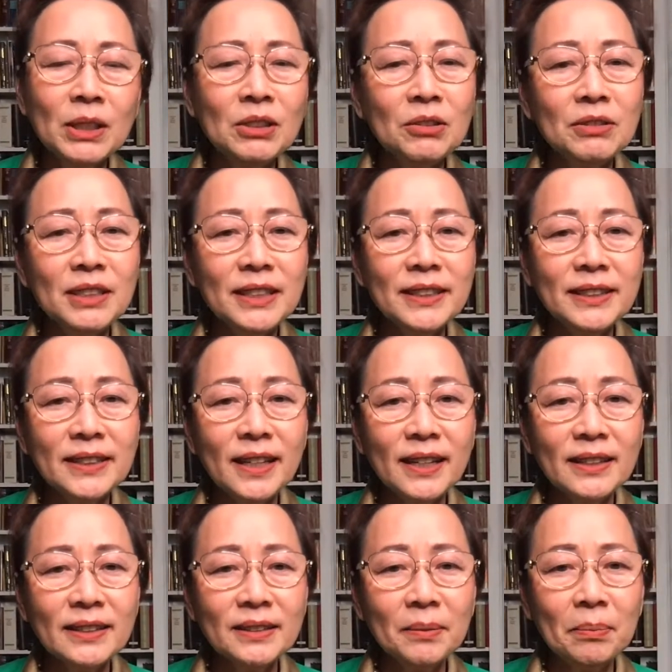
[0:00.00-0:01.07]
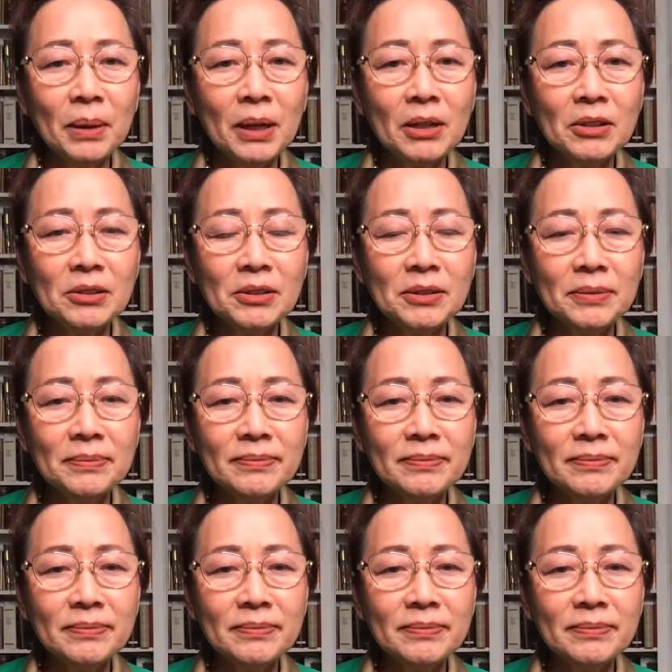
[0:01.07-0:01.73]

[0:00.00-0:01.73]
to discuss about